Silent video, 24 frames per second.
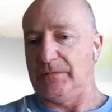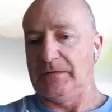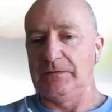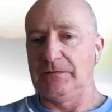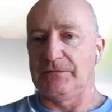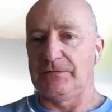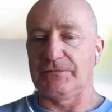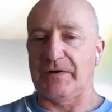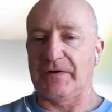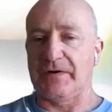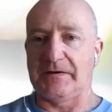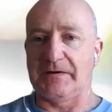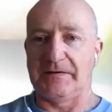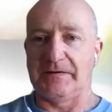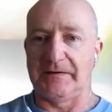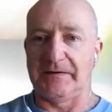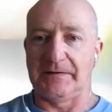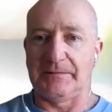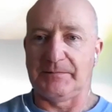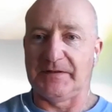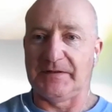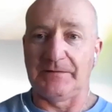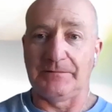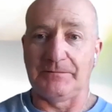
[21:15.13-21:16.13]
Friday,
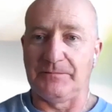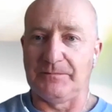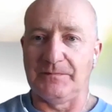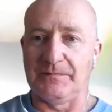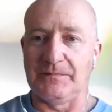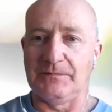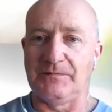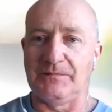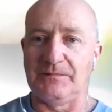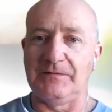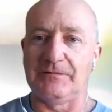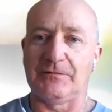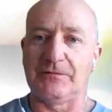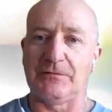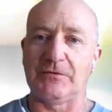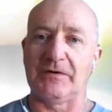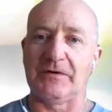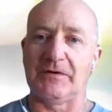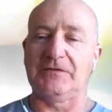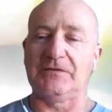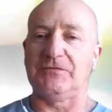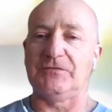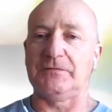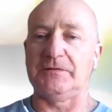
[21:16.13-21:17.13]
before
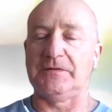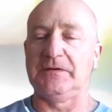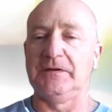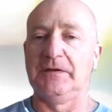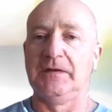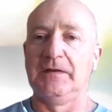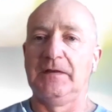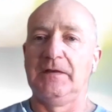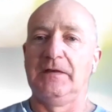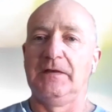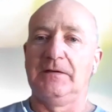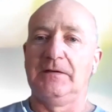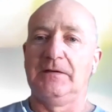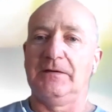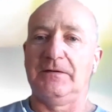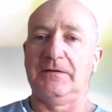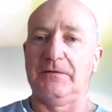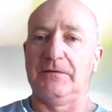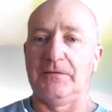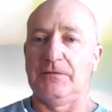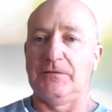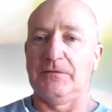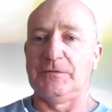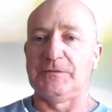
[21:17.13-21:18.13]
actually
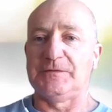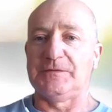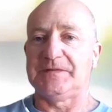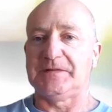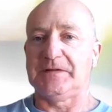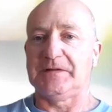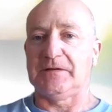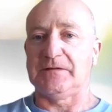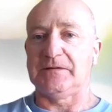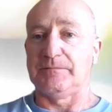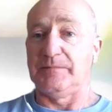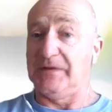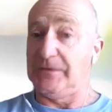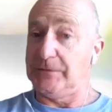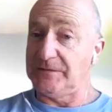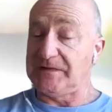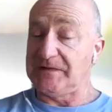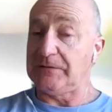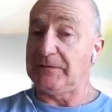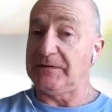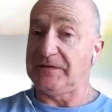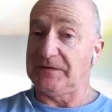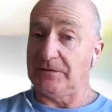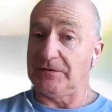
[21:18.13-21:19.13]
the start, because
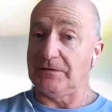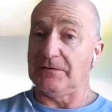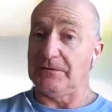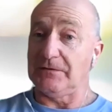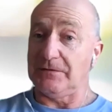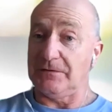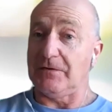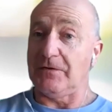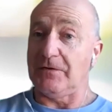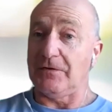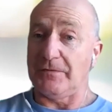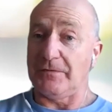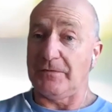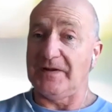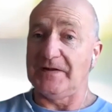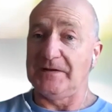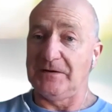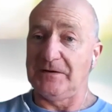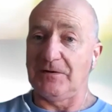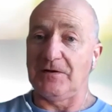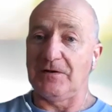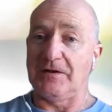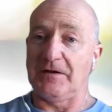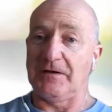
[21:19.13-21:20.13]
there is already
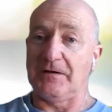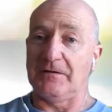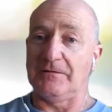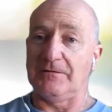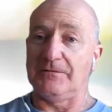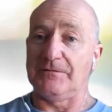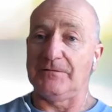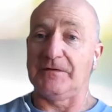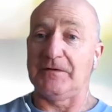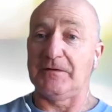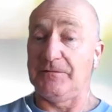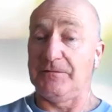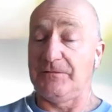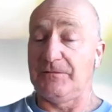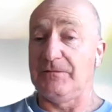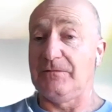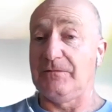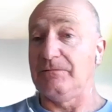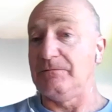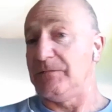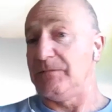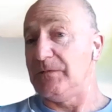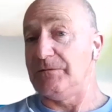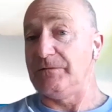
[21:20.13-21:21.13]
a lot of
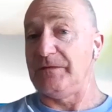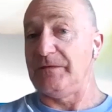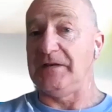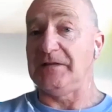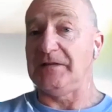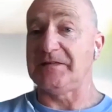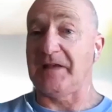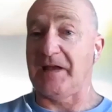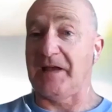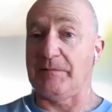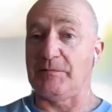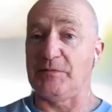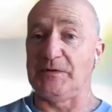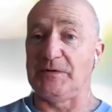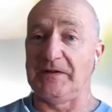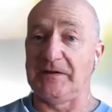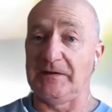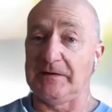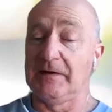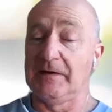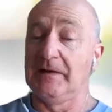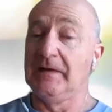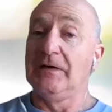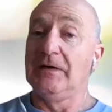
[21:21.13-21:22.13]
things
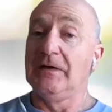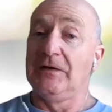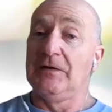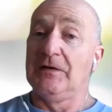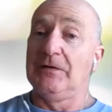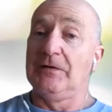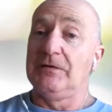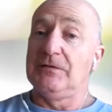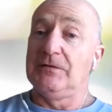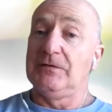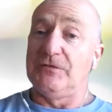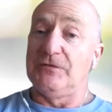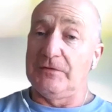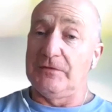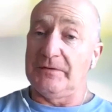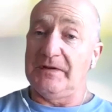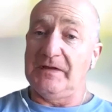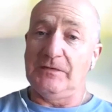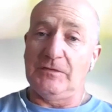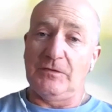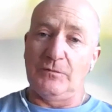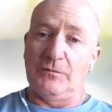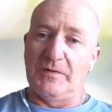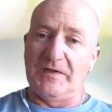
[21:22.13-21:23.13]
happening
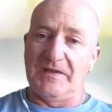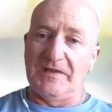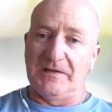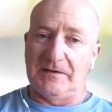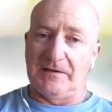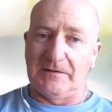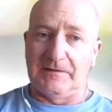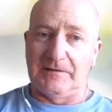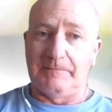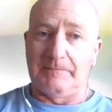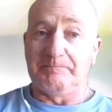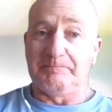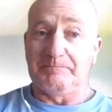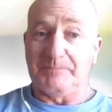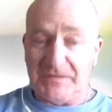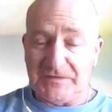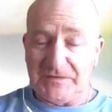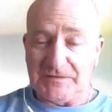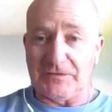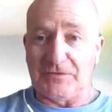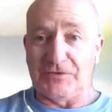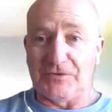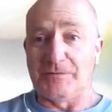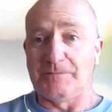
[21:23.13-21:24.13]
during the weekend.
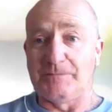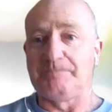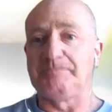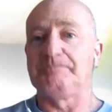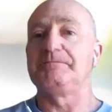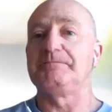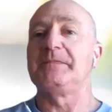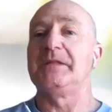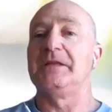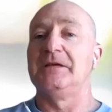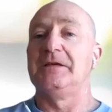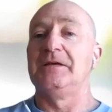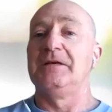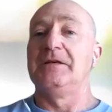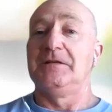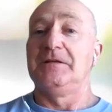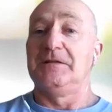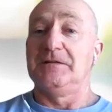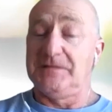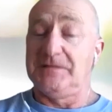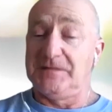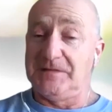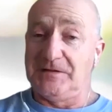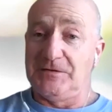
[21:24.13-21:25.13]
So
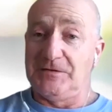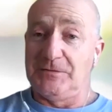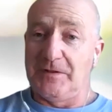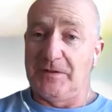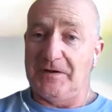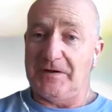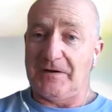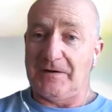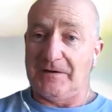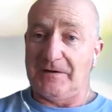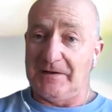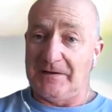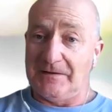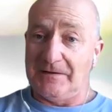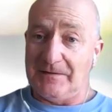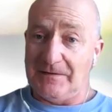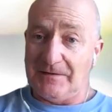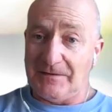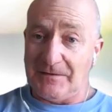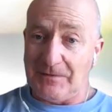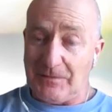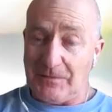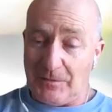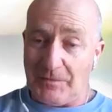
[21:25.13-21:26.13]
see you there,
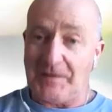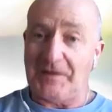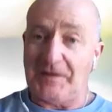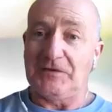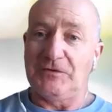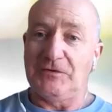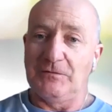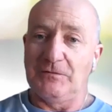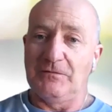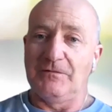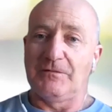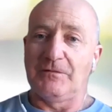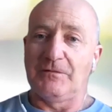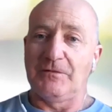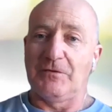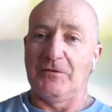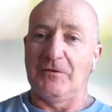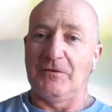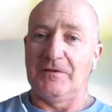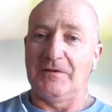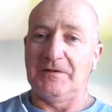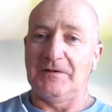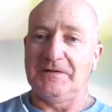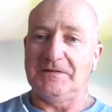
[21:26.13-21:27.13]
and thank you
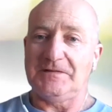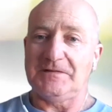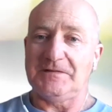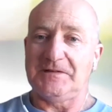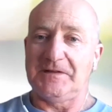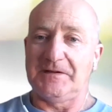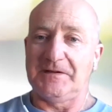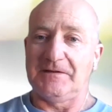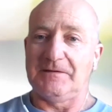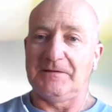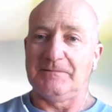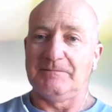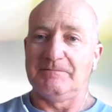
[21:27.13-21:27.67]
for listening.